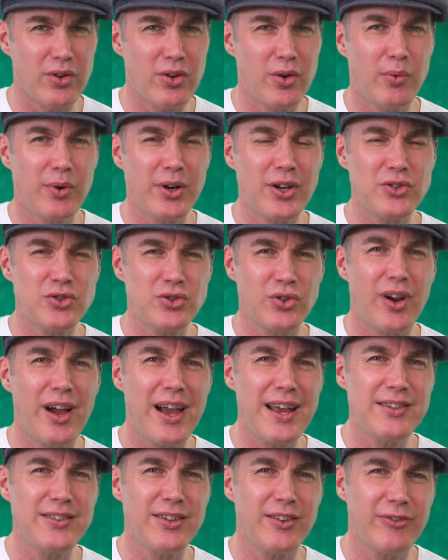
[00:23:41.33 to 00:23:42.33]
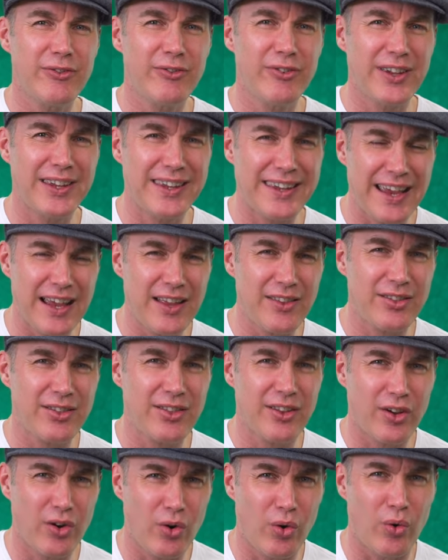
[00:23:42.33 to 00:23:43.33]
you want to try to forget
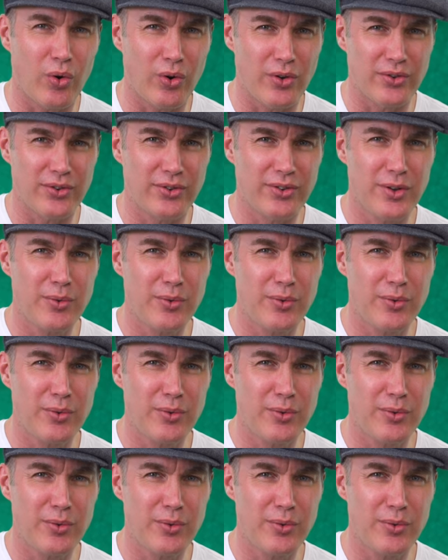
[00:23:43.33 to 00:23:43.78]
the chords.